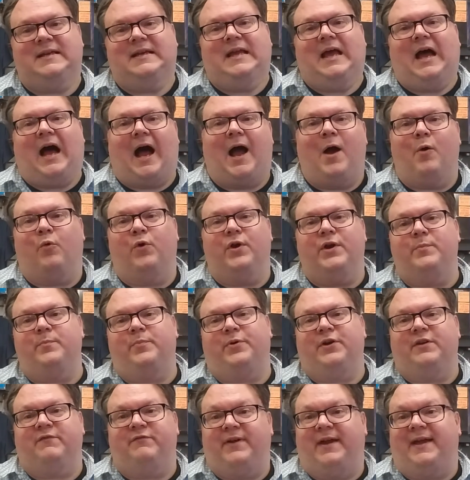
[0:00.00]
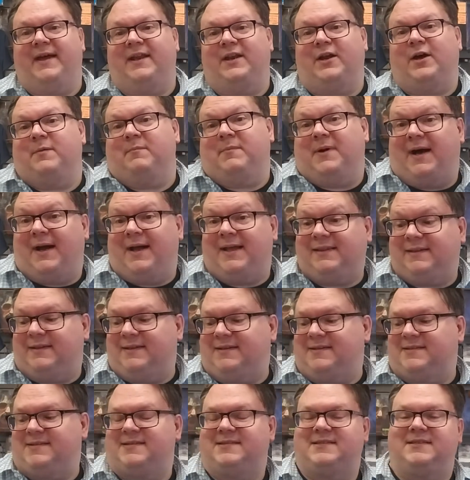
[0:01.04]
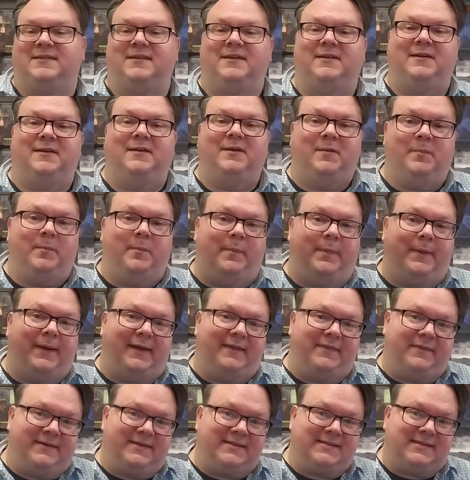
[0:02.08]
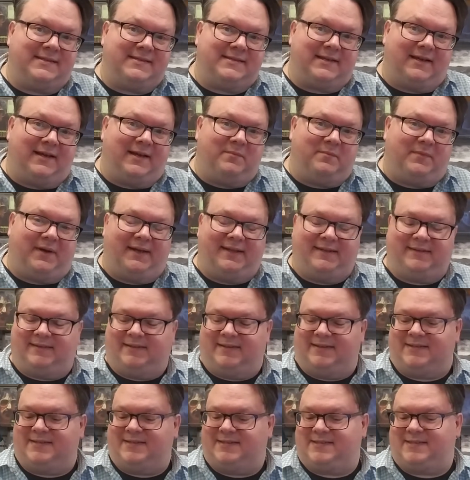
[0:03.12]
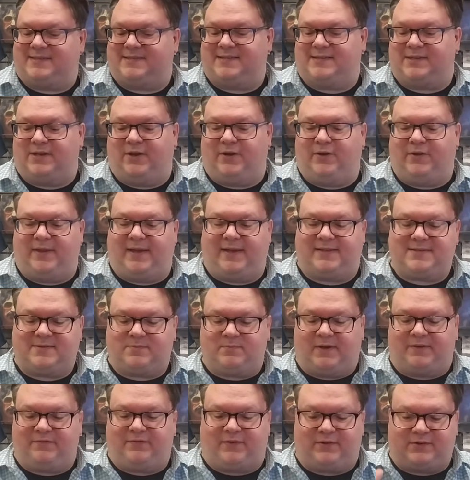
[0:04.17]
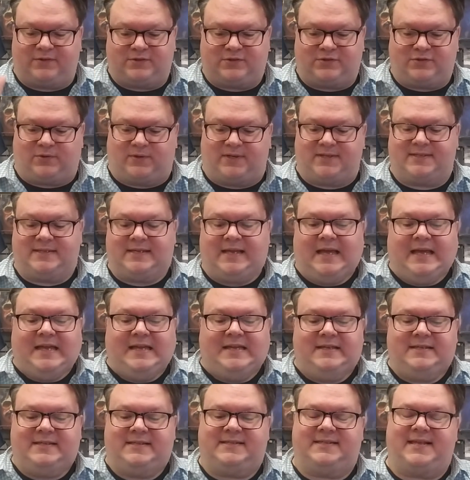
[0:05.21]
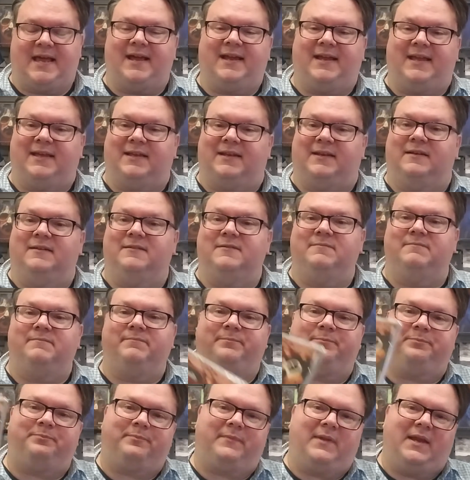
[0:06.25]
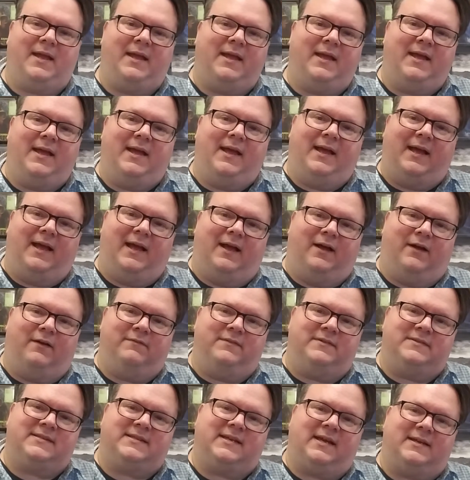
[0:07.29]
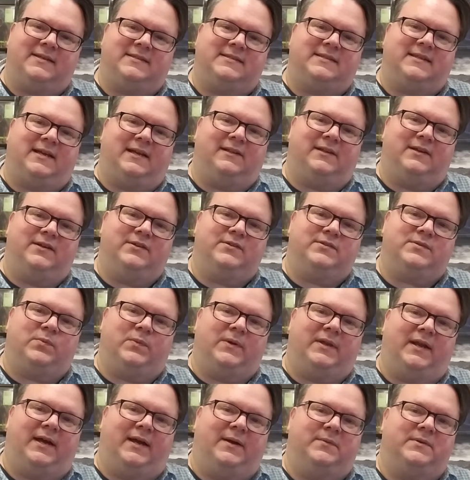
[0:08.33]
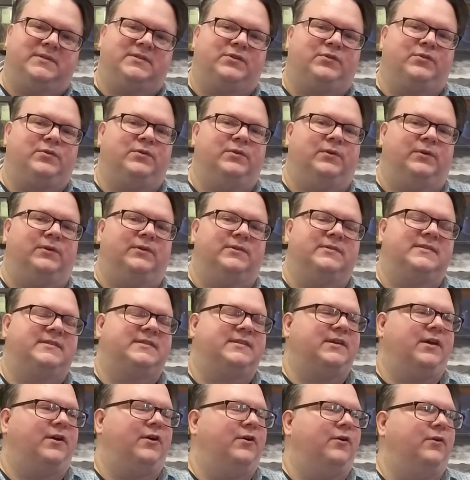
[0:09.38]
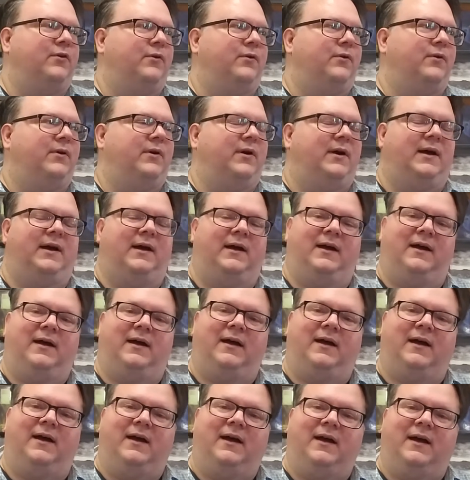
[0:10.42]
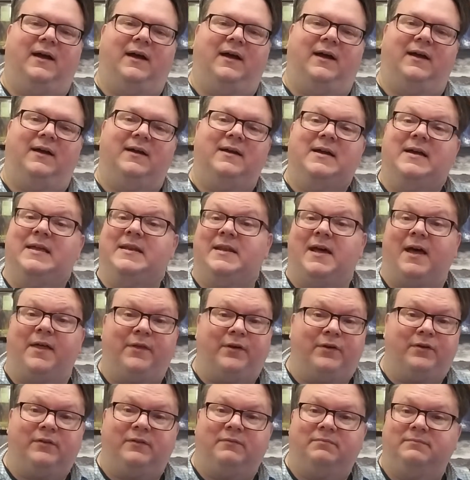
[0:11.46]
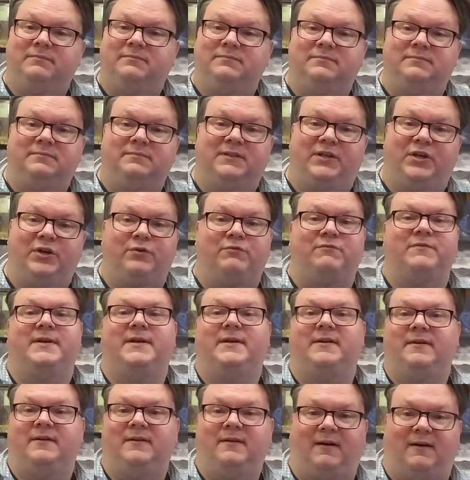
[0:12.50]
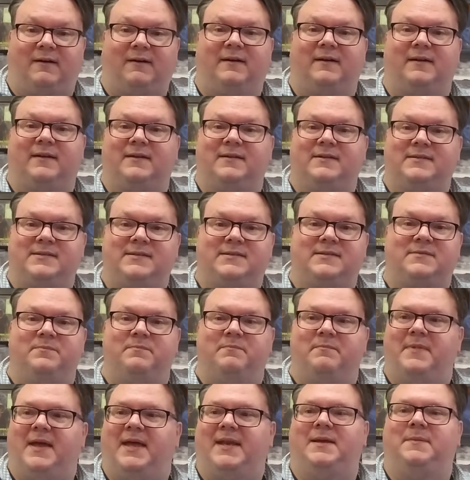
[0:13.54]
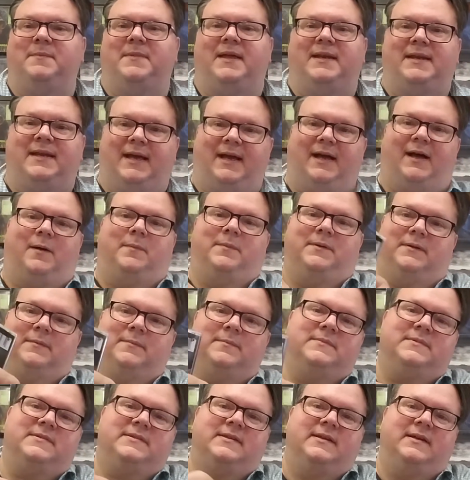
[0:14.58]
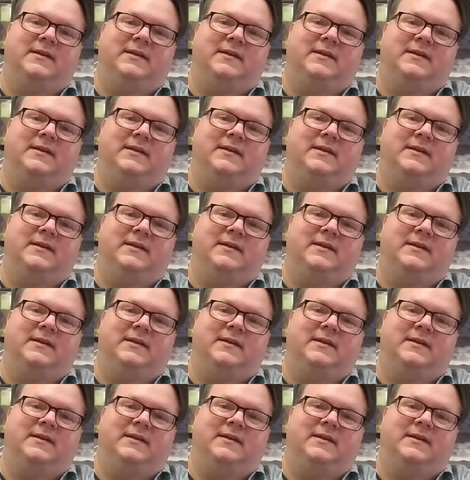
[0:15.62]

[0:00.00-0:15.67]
I wouldn't put Van on my list but this is on my list, so that's my first choice. Second, Elvis Costello's When I Was Cruel. So, uh, another career artist, many, many albums.